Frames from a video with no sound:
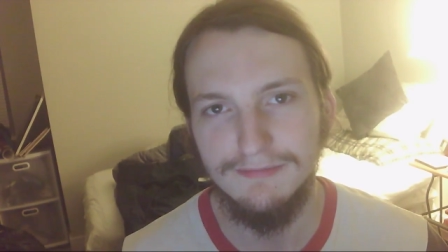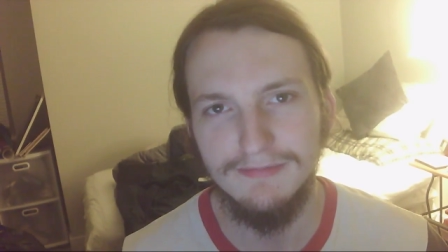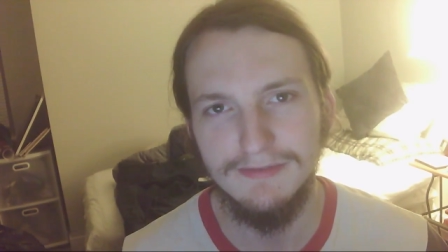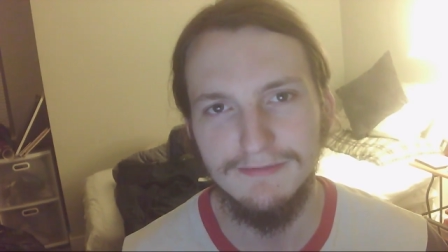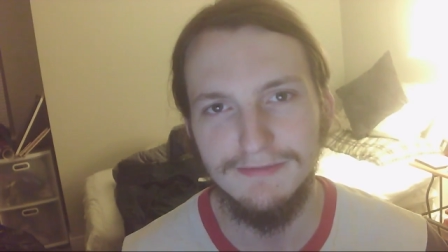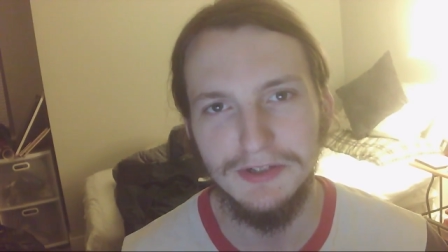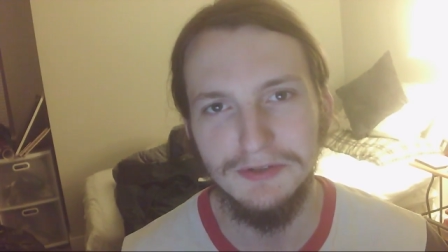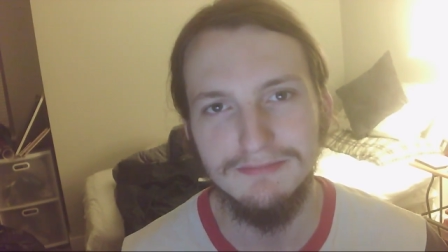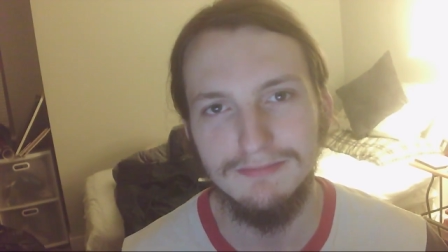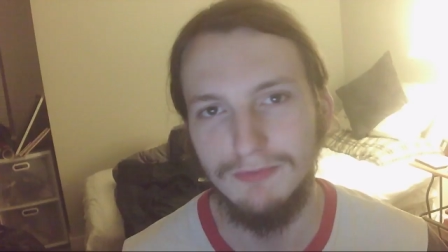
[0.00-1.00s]
in
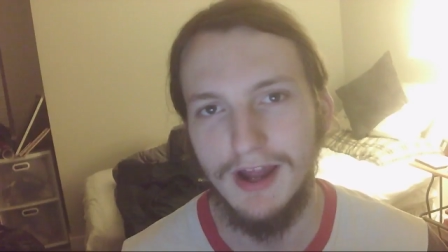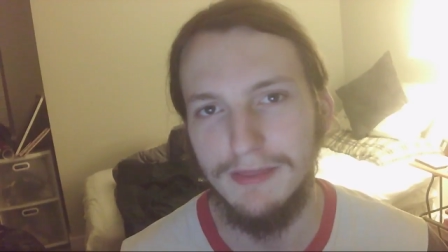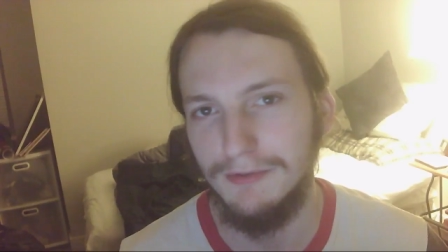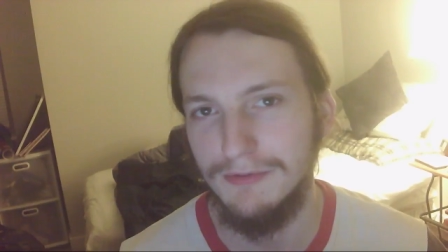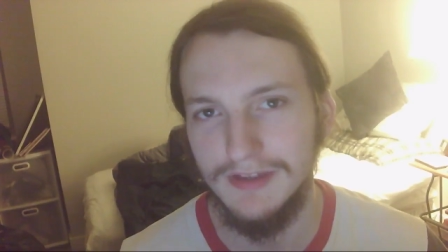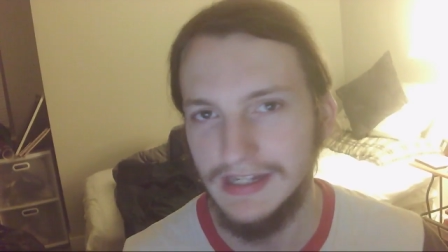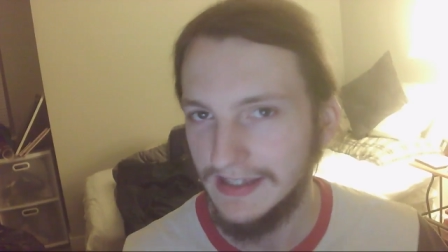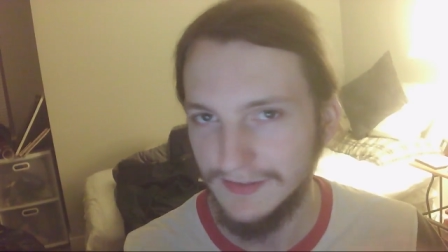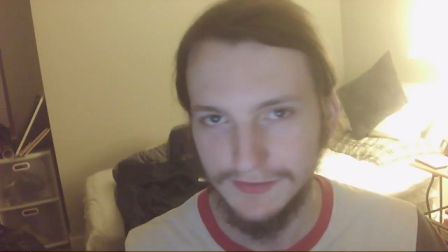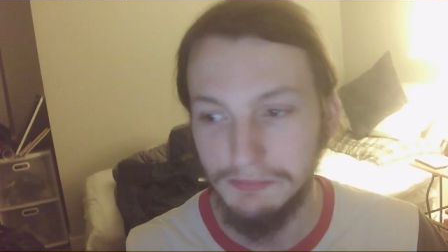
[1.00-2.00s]
film rather than
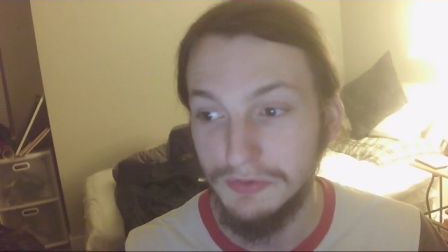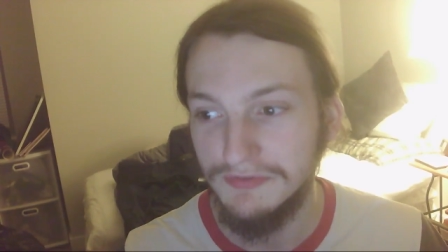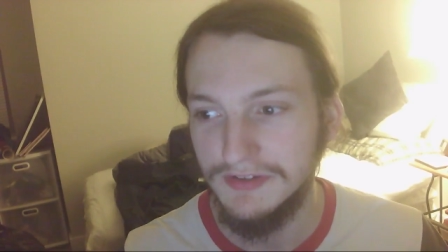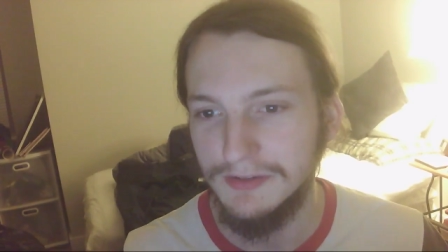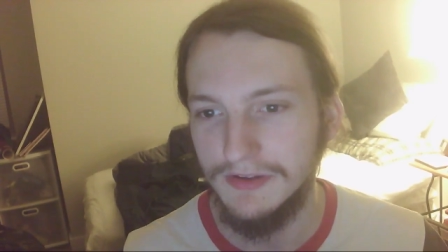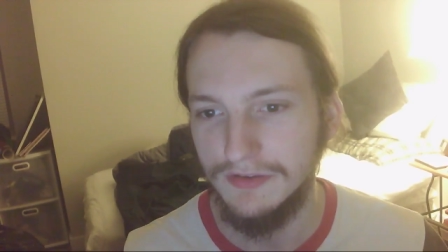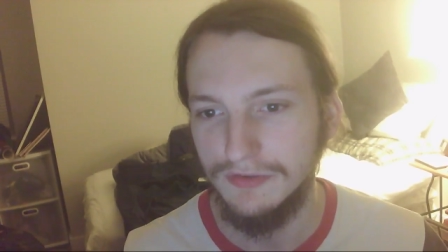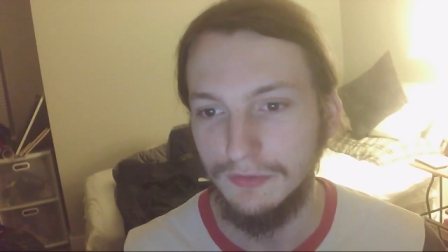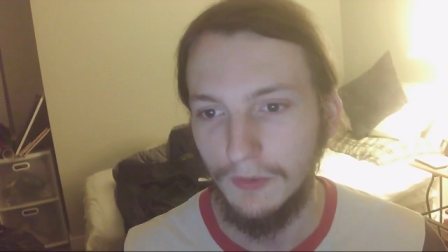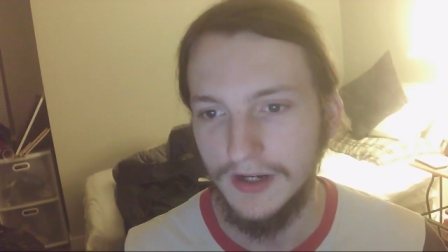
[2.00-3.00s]
as a movie with a
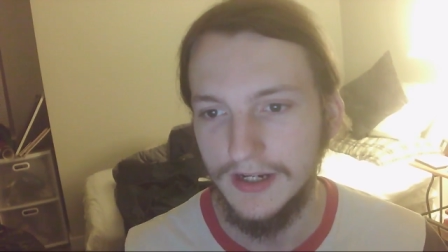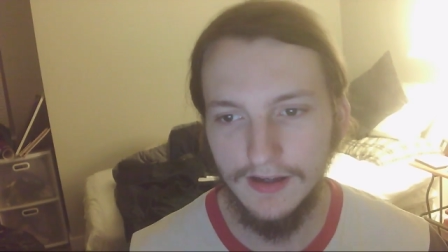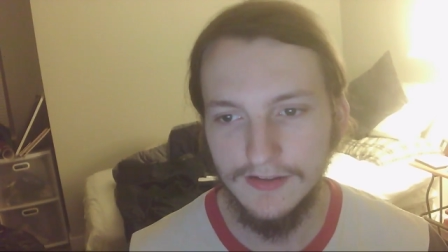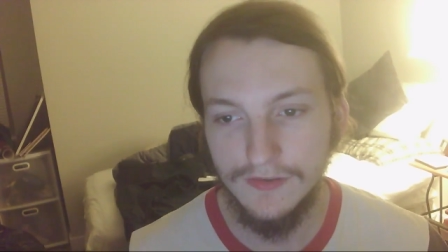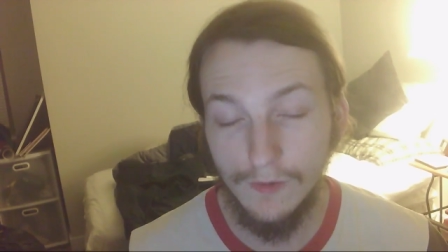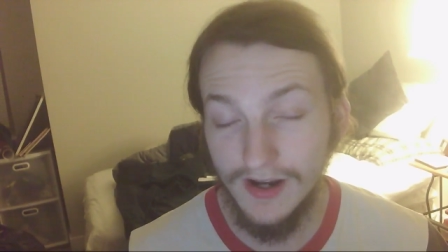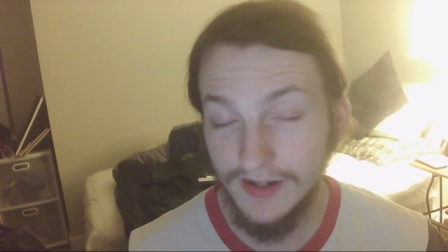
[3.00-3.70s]
story. So I